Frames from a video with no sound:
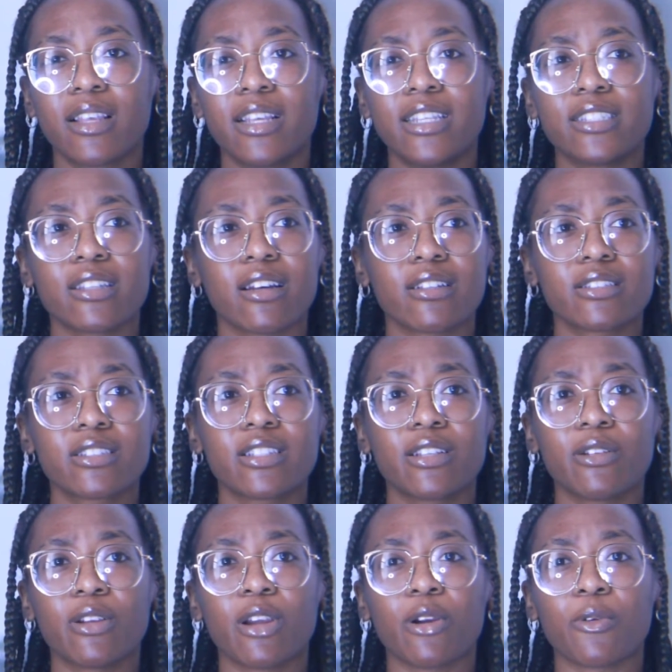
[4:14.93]
It's
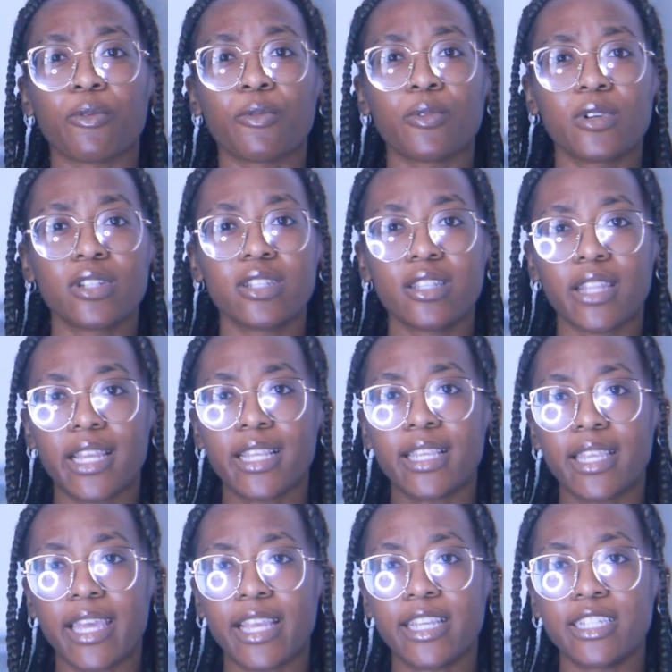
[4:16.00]
honestly a really
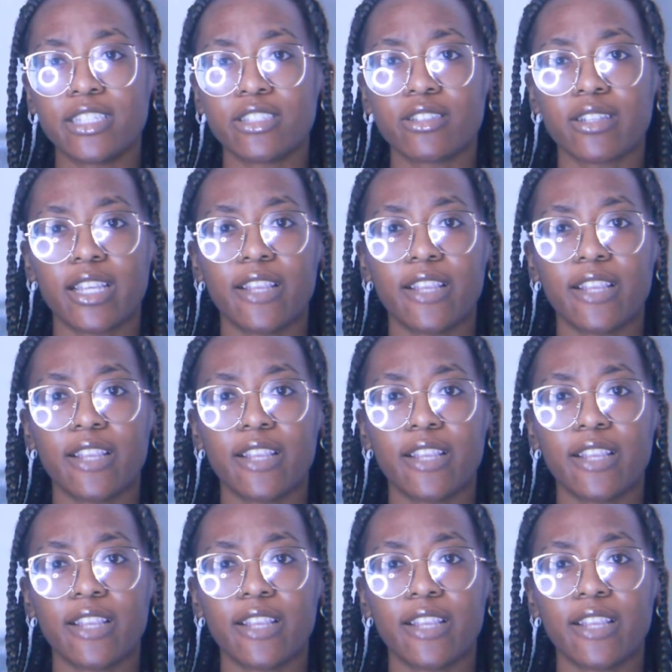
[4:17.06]
light cage.